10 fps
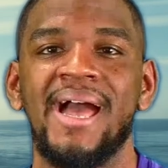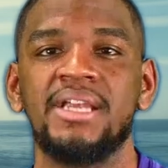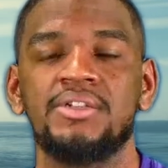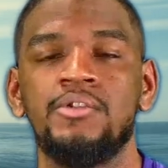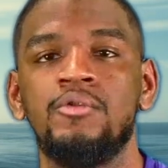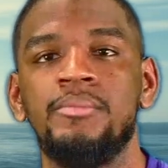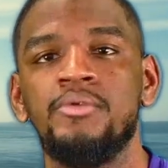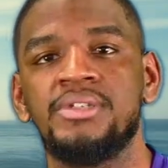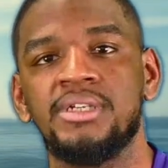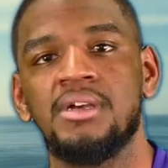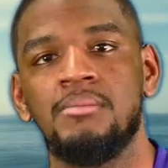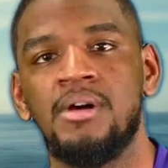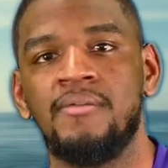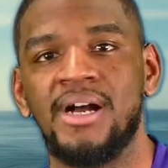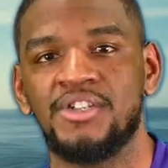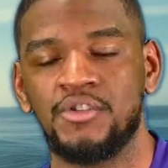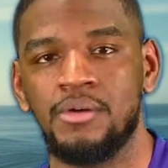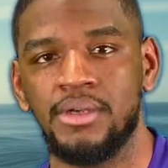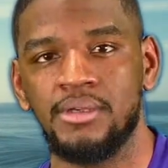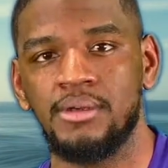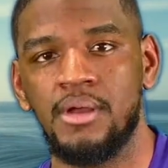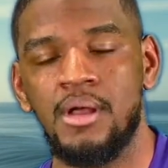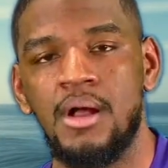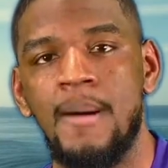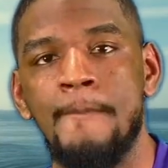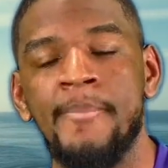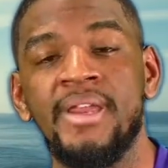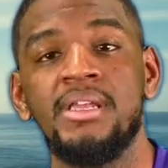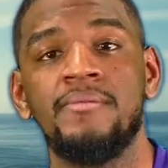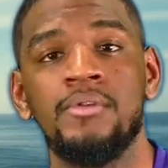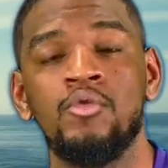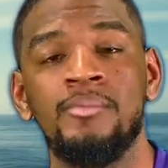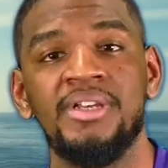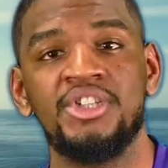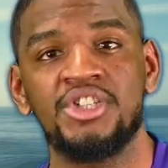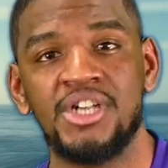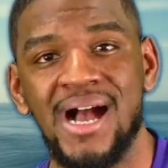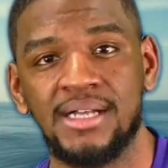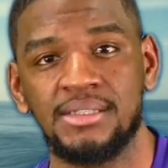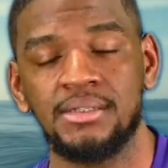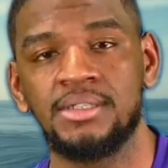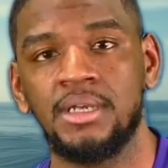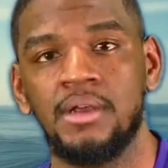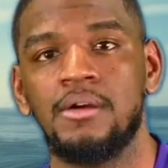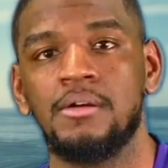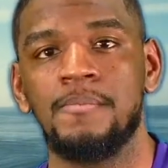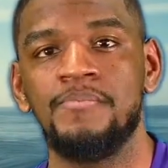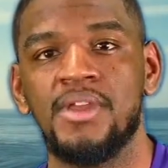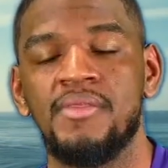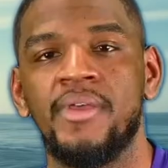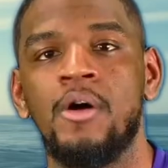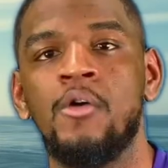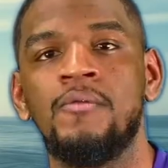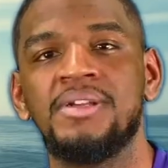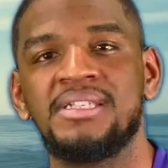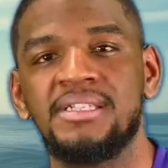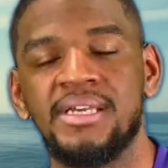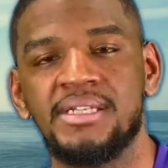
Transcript: the National Museum of Australia, many of you will be shocked to learn that over